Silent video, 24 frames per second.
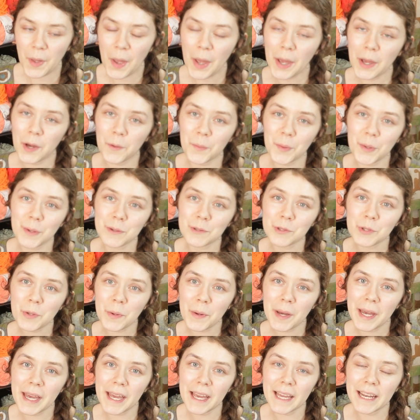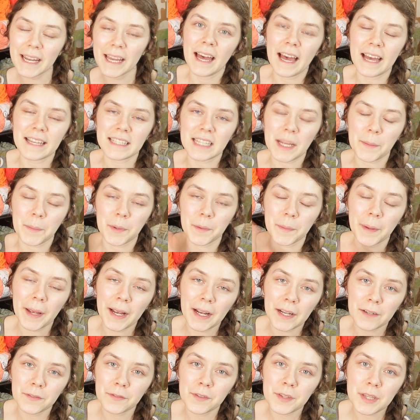I hope you enjoyed as I
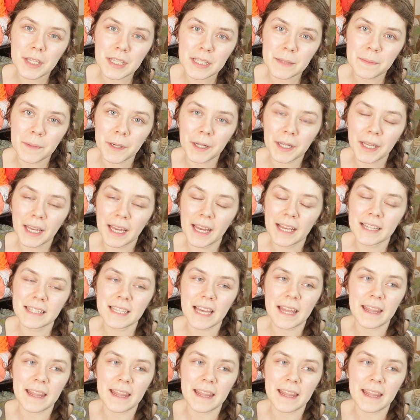prepared for this market